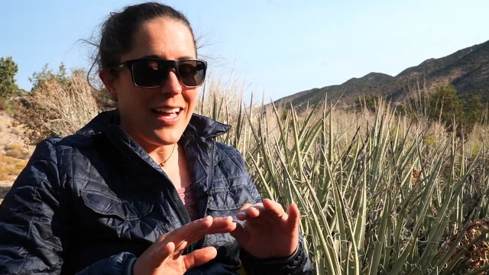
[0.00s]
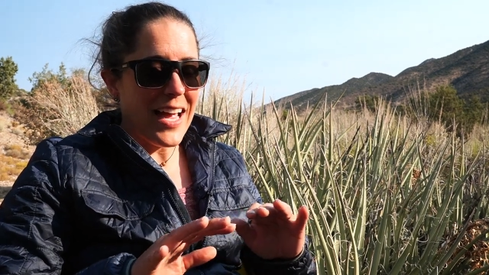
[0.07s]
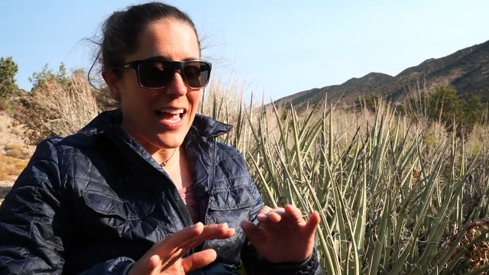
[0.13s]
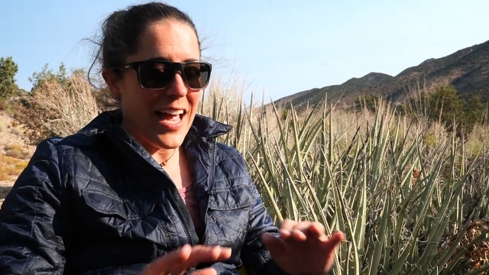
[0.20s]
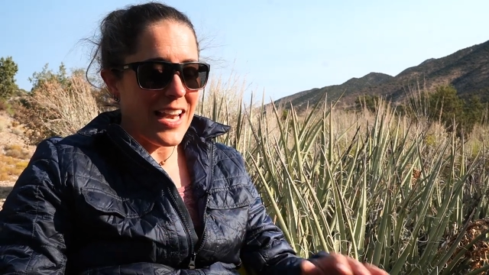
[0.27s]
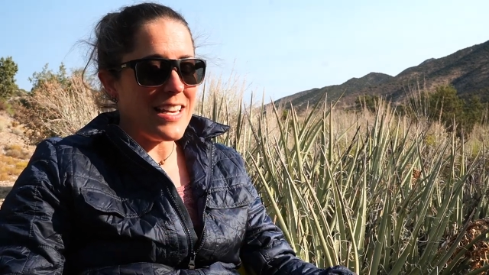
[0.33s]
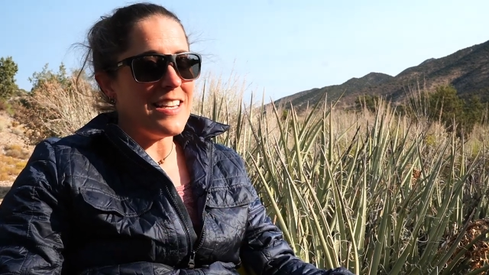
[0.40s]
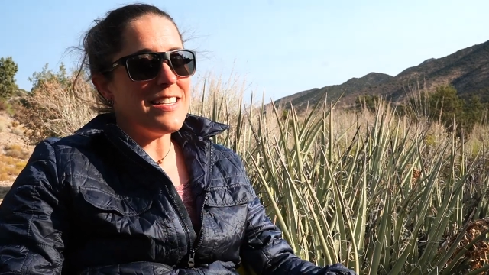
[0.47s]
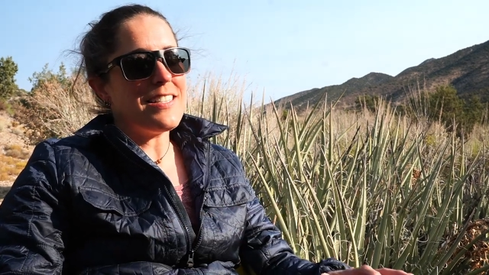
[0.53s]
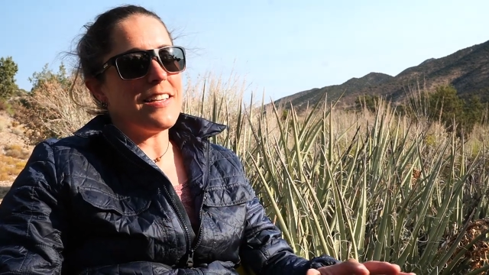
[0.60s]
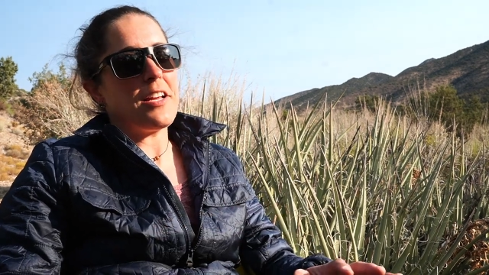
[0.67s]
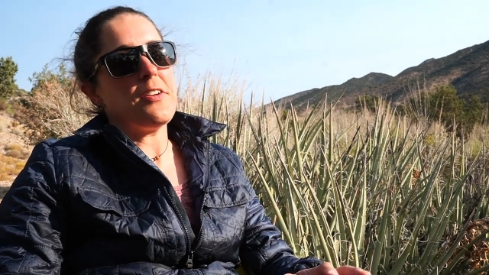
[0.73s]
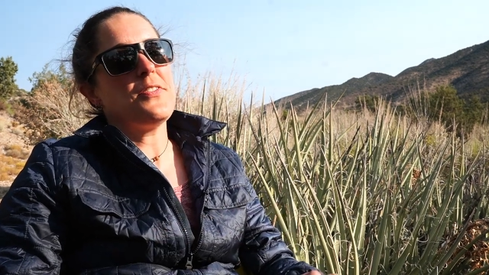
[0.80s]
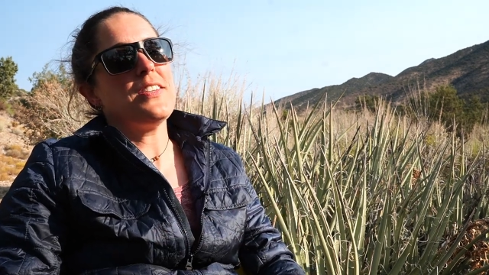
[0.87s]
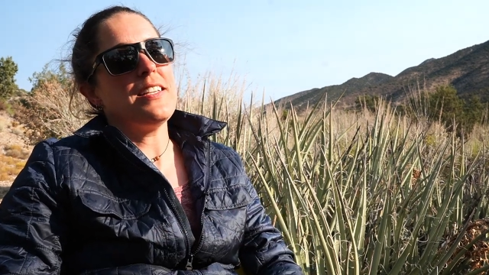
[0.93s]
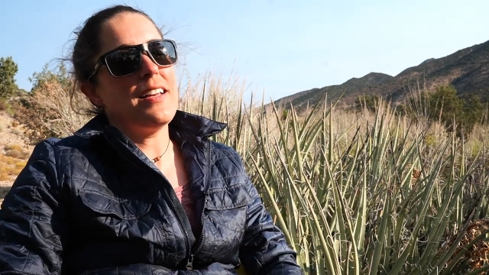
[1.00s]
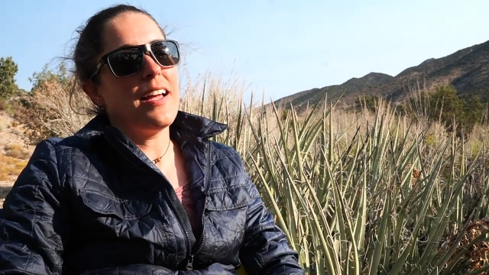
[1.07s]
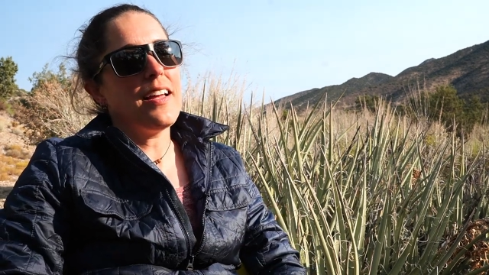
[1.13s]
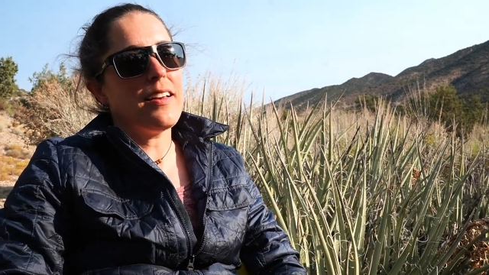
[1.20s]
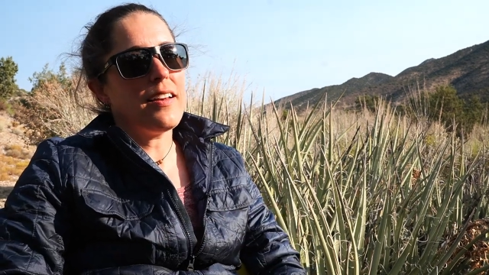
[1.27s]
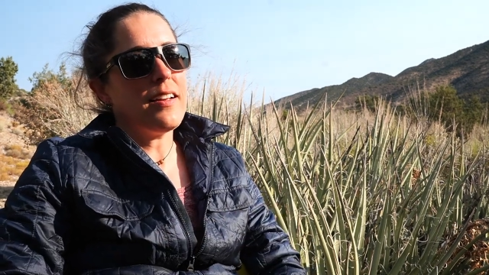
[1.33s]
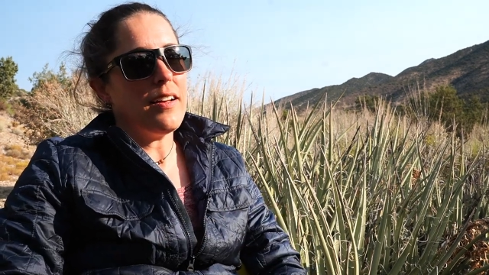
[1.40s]
any safety
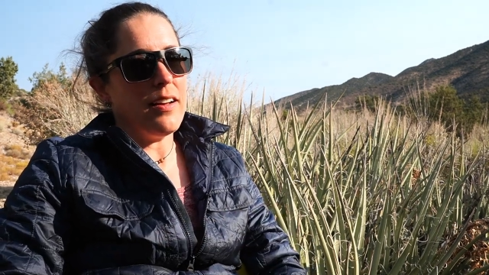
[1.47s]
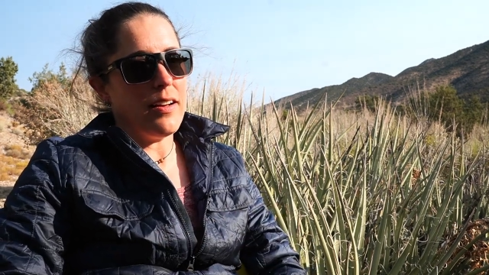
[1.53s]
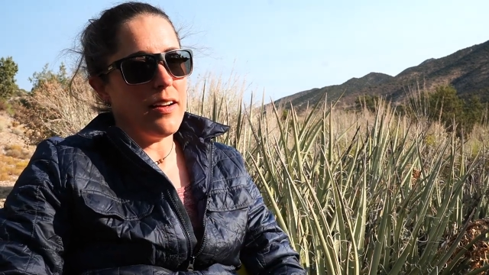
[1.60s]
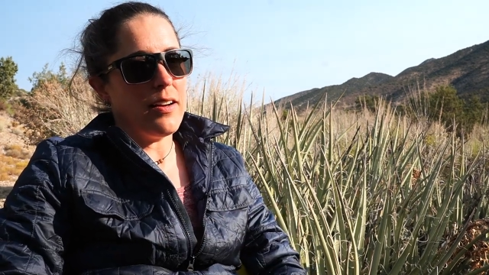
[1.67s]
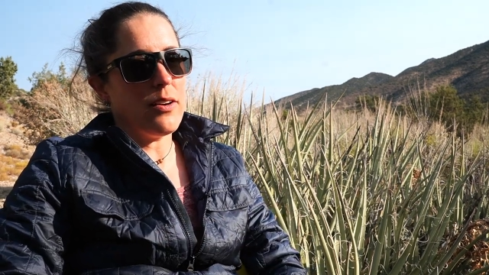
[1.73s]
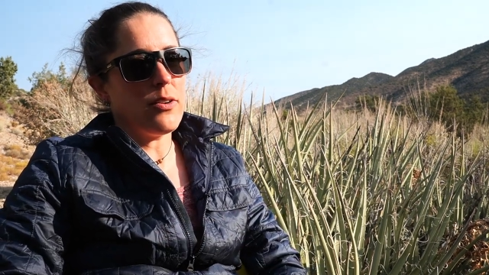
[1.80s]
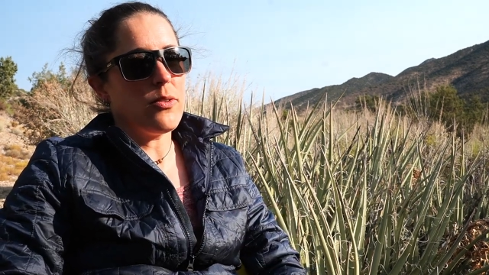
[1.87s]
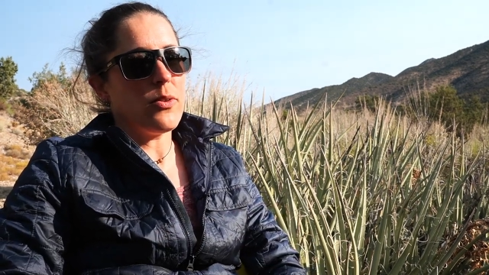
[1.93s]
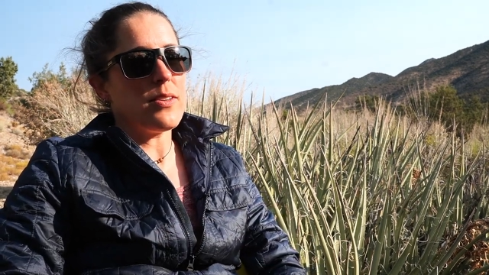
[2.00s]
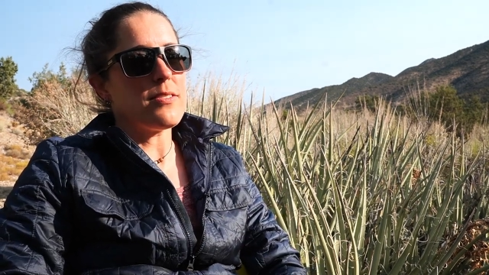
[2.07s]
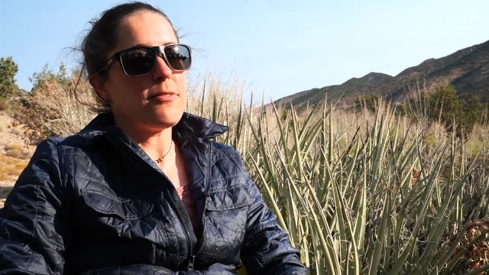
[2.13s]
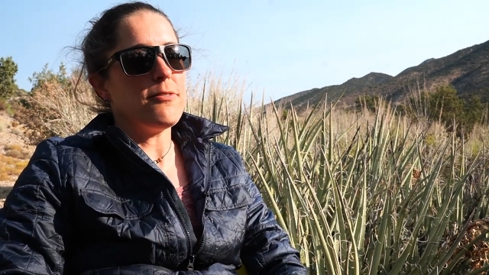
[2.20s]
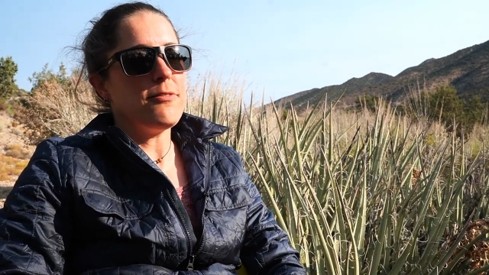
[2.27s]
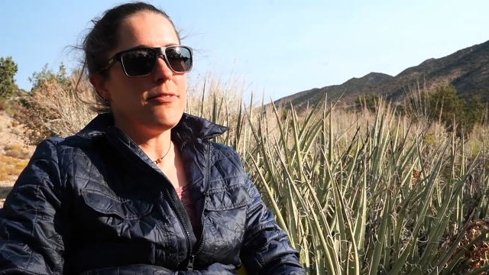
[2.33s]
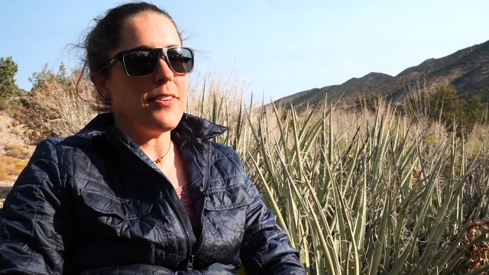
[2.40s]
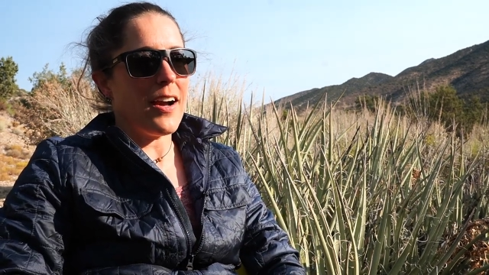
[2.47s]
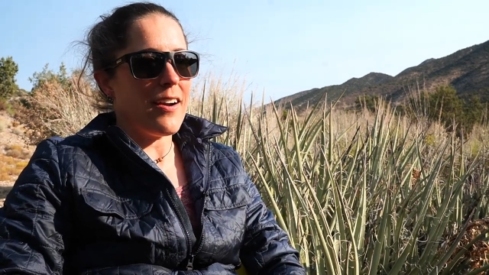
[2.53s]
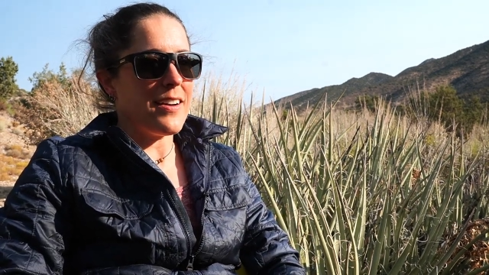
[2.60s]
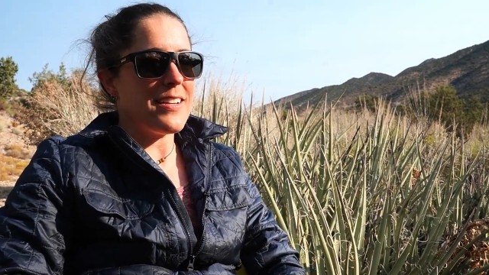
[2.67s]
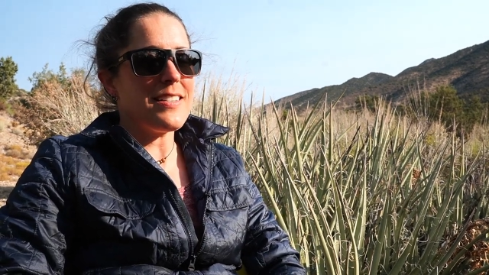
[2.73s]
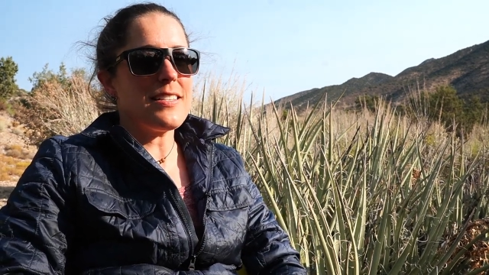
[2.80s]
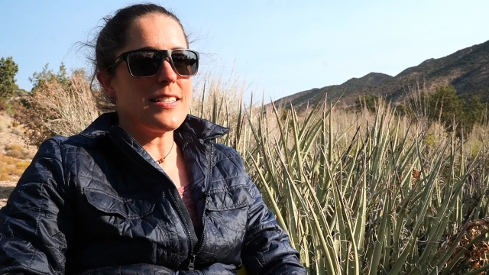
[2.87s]
net uh, was
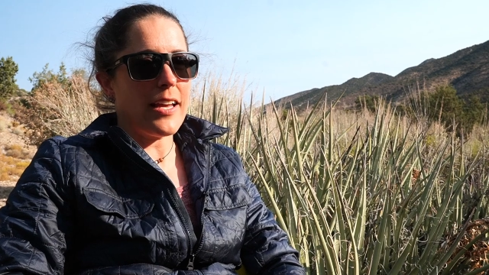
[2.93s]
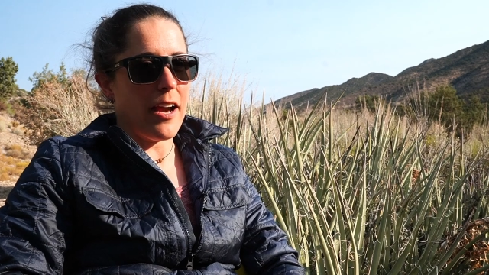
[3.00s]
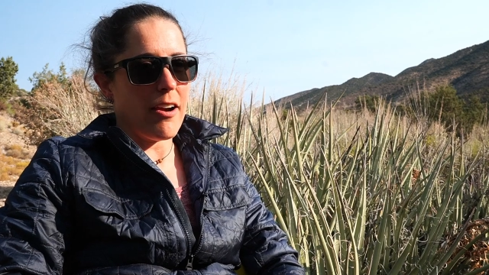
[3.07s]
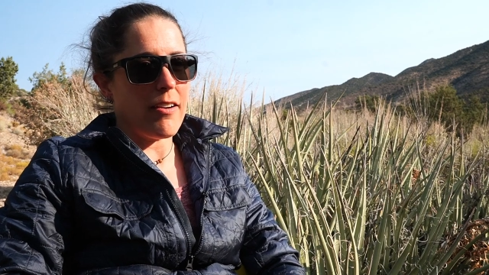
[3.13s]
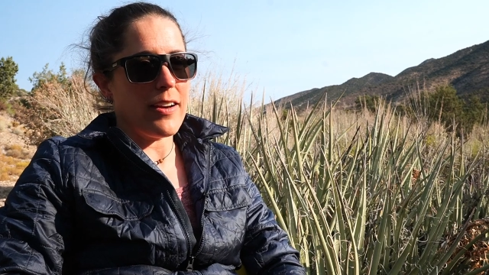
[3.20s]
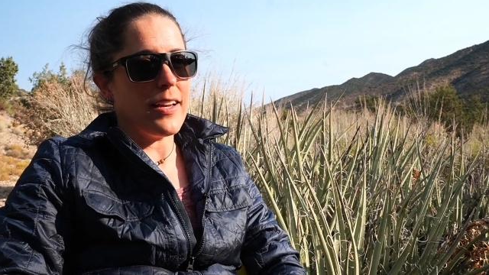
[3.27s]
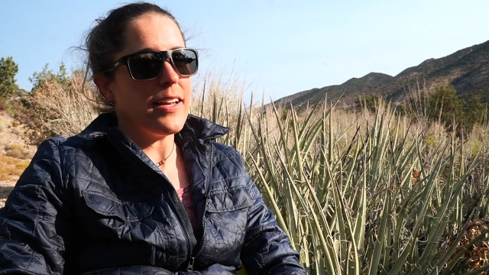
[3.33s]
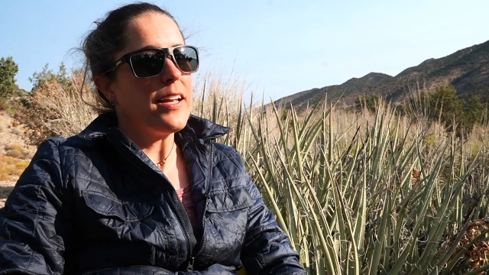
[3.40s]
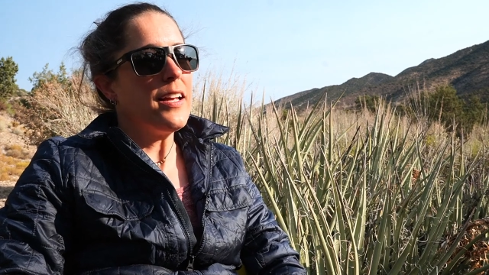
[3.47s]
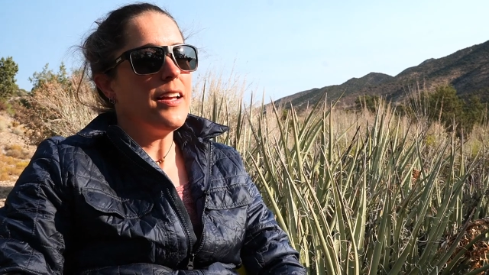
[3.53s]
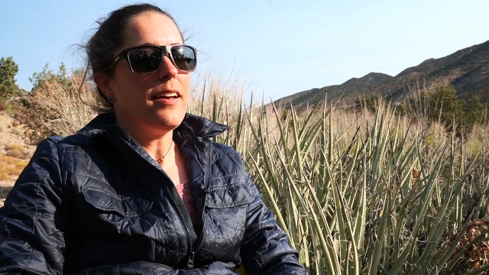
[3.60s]
very scary.